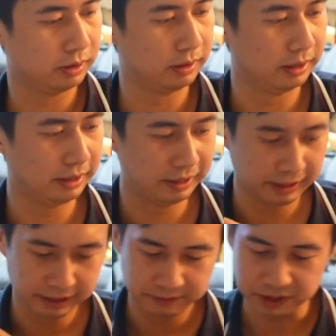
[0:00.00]

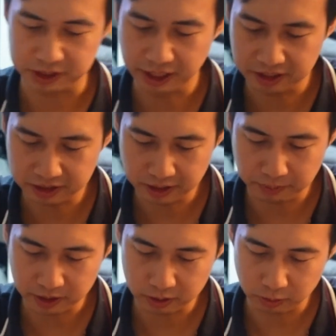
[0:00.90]
Because technically
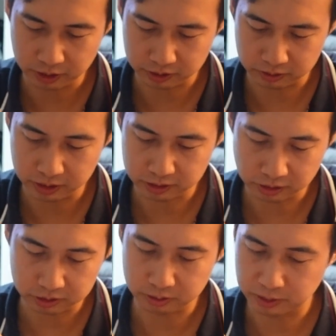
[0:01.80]
American Wagyu is
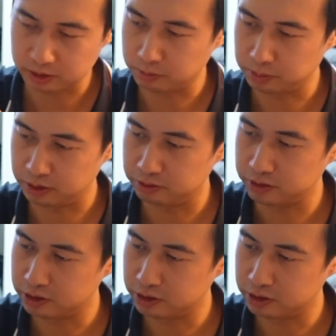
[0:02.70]
also American beef.